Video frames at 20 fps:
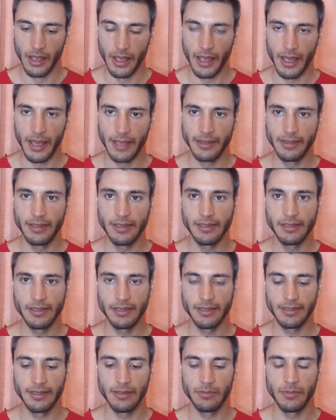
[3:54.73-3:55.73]
And this
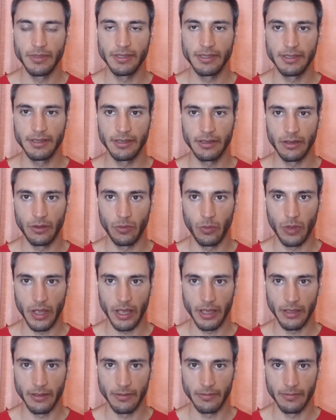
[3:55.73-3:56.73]
is the mystical
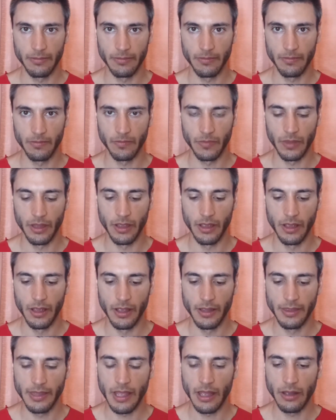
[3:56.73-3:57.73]
way.
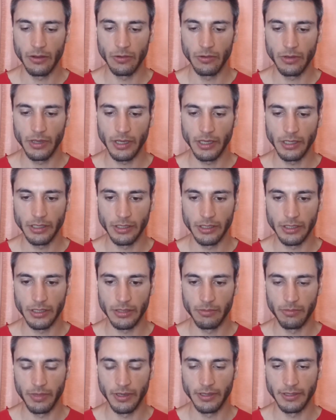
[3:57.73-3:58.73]
Now,
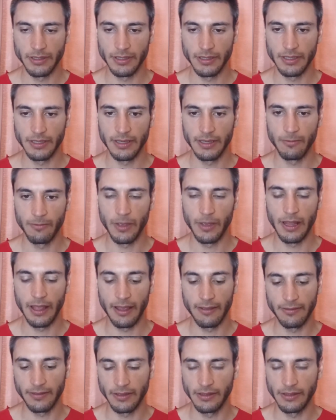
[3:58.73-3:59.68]
each person will have